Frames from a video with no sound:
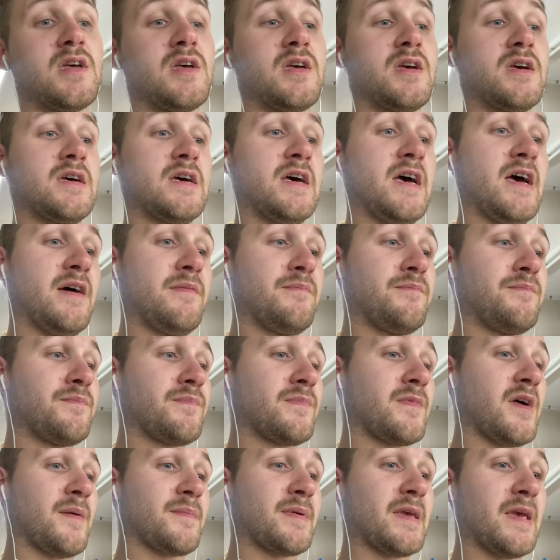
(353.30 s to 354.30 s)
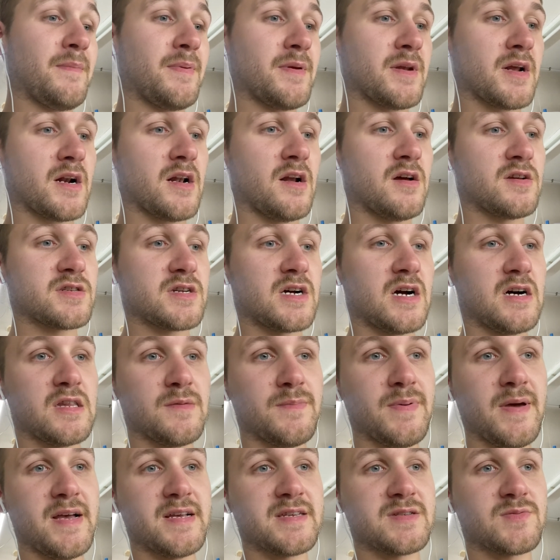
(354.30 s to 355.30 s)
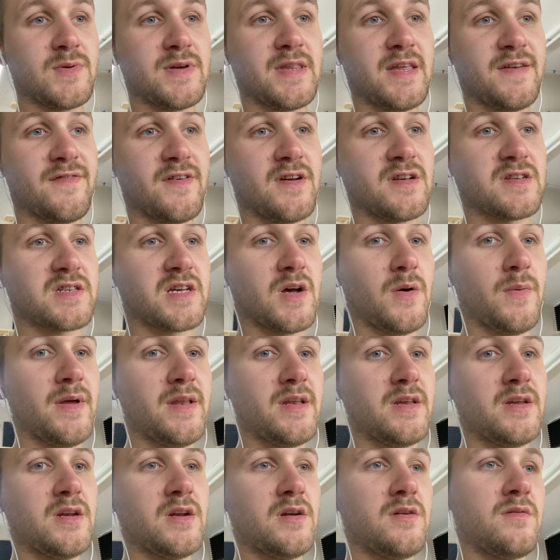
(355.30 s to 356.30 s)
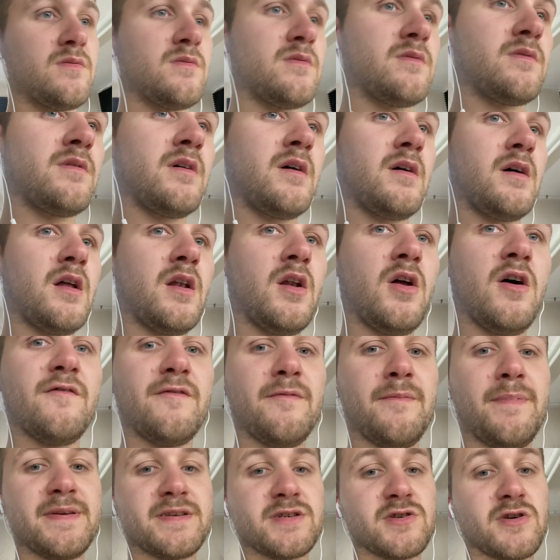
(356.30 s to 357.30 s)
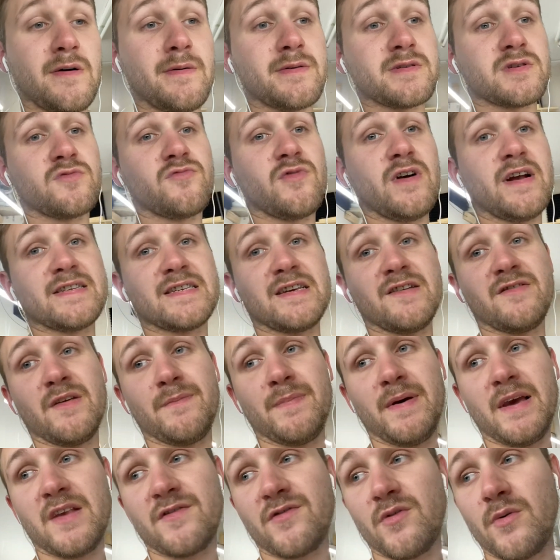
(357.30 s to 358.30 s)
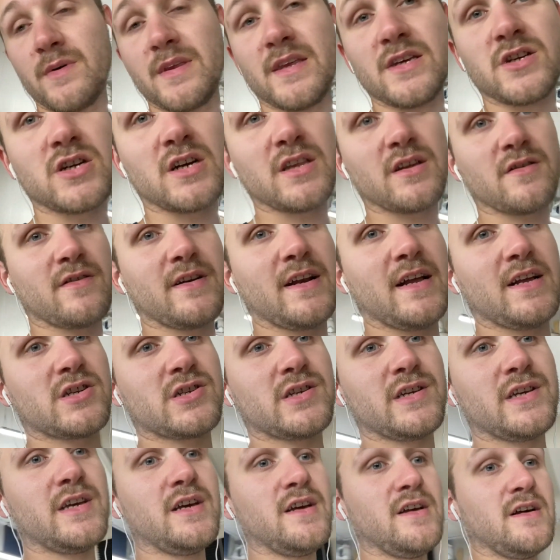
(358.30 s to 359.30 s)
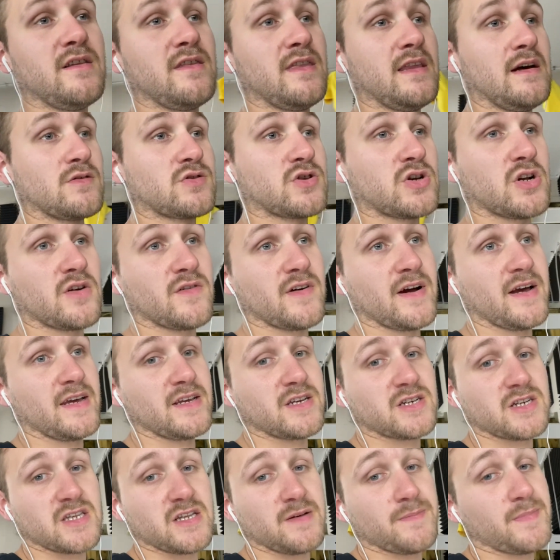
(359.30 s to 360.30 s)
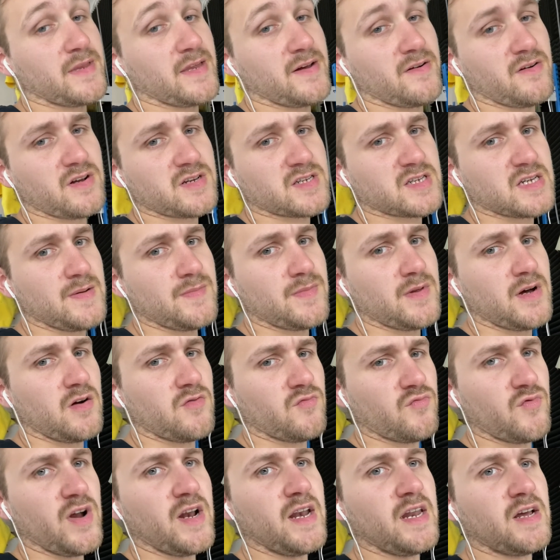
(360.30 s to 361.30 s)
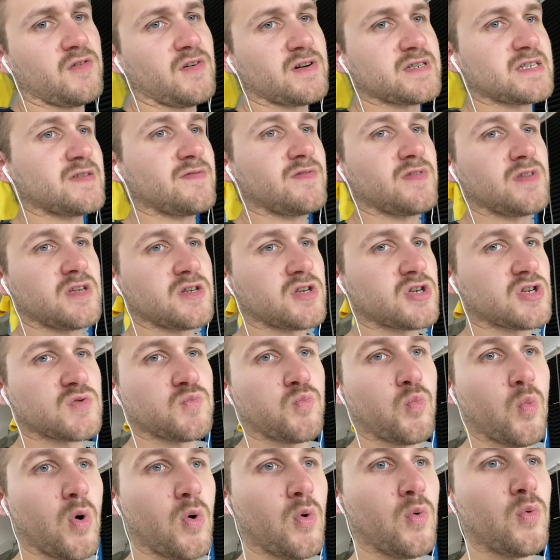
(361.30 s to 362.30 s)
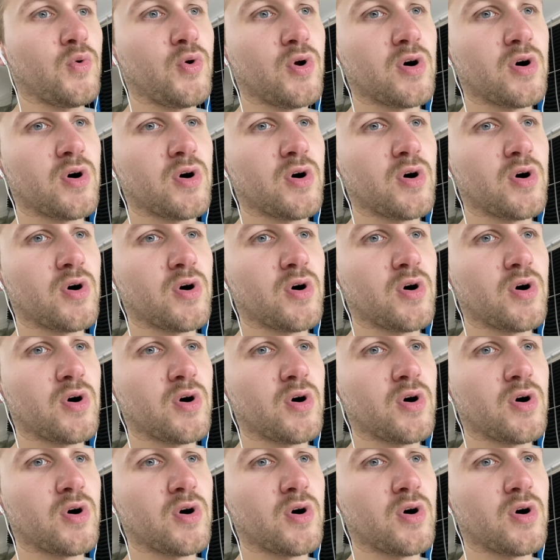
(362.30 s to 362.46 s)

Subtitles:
I'm keeping a close eye on the pairs when they first go in. You know, a lot of the pistogrammers are relatively peaceful with each other, and actually they'll tolerate each other, but there are some that are really aggressive and that just will not